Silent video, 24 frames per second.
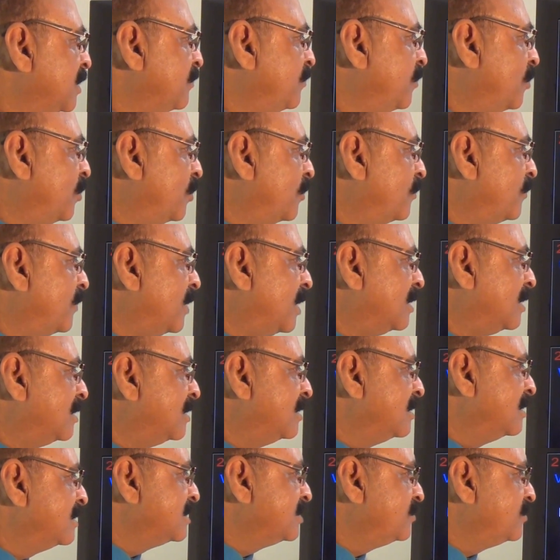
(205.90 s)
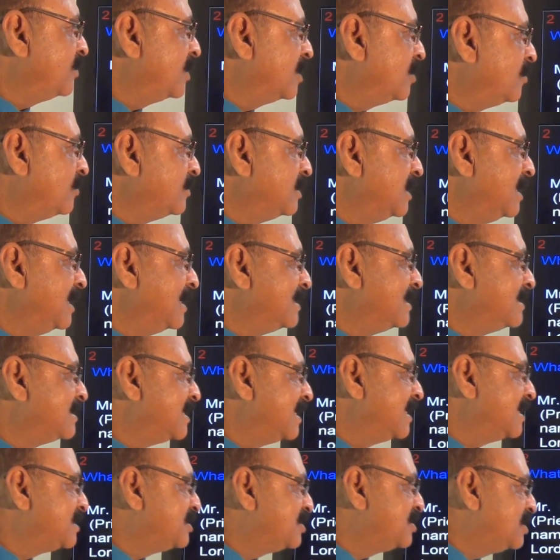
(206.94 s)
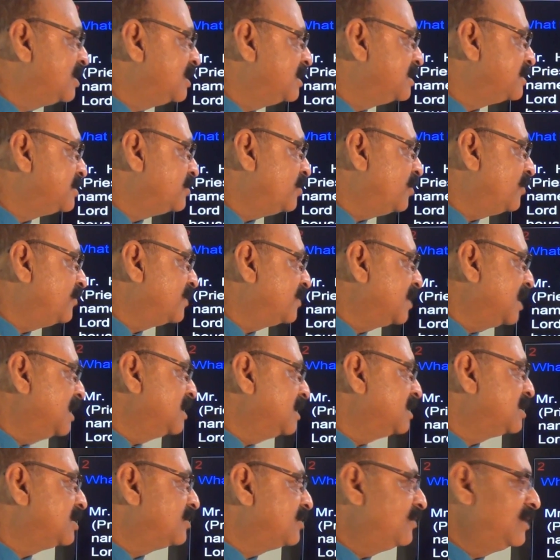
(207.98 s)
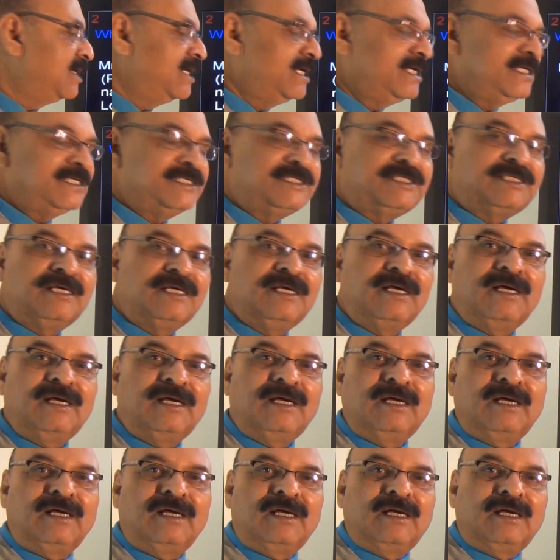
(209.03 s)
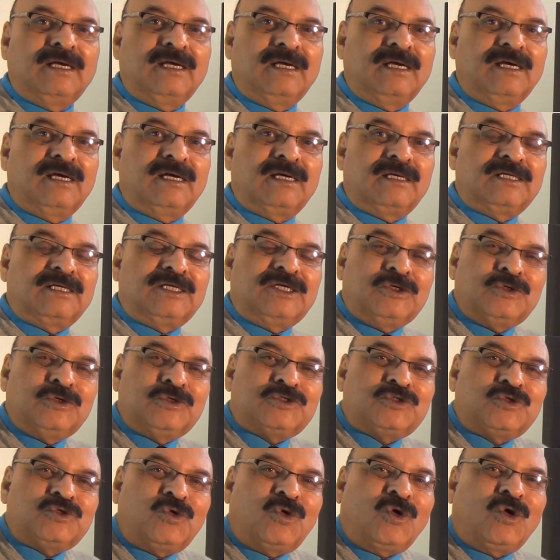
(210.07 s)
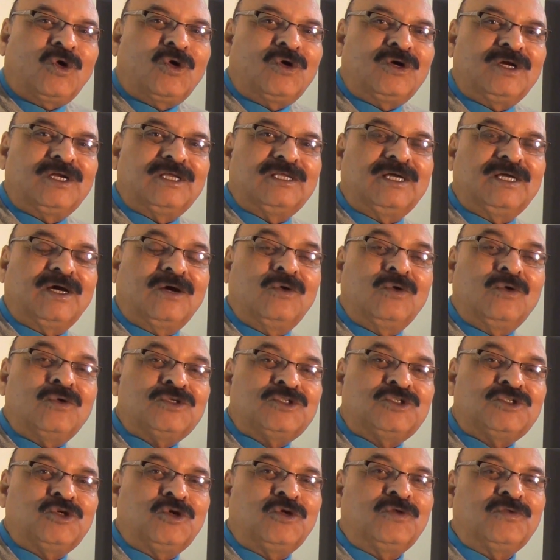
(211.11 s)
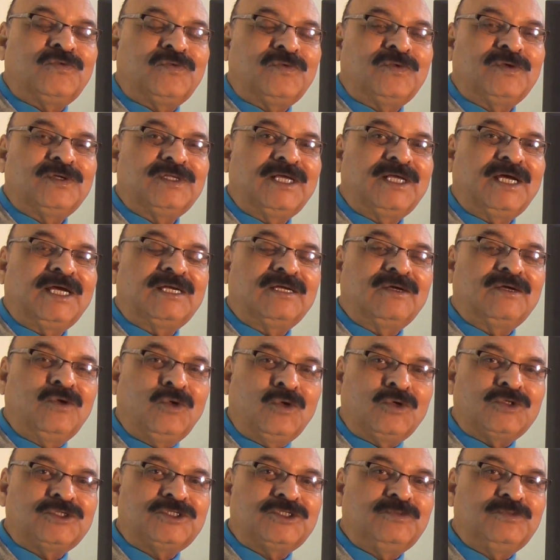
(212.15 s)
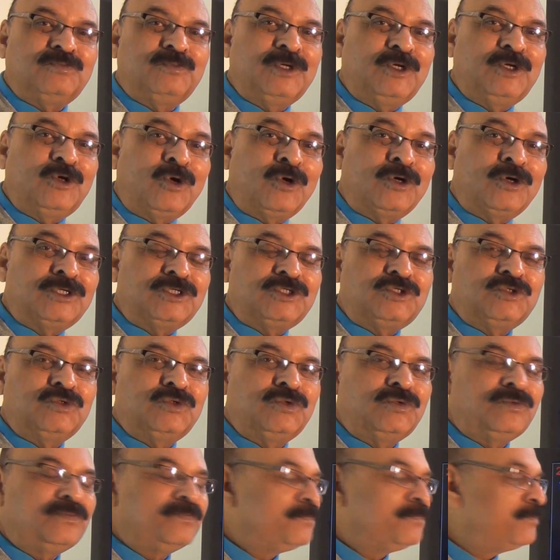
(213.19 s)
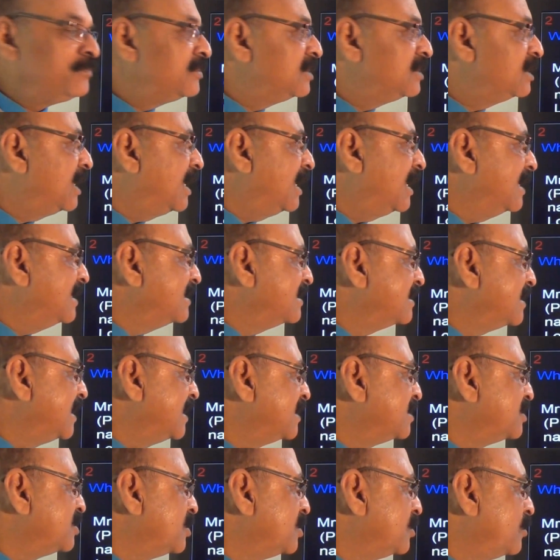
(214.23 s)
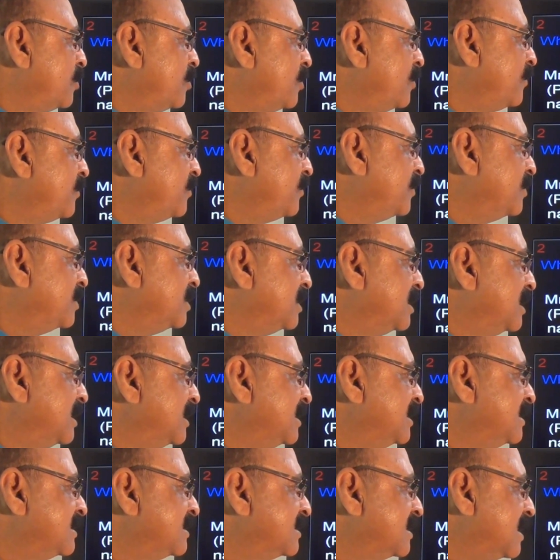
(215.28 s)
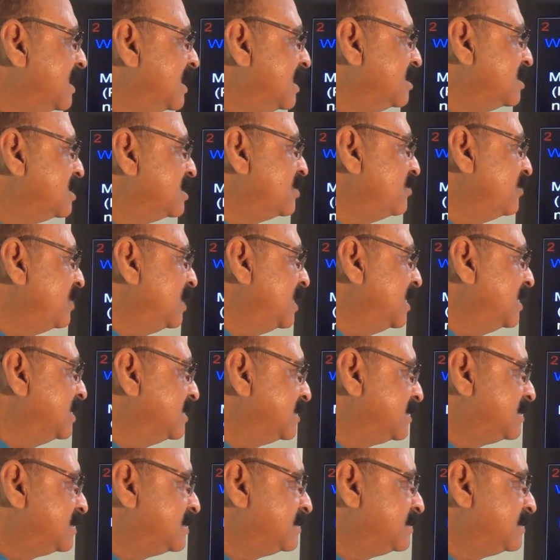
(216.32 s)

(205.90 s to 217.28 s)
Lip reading: the ancestors of Cantervilles used to haunt. That ghost belonged to the ancestor of these Canterville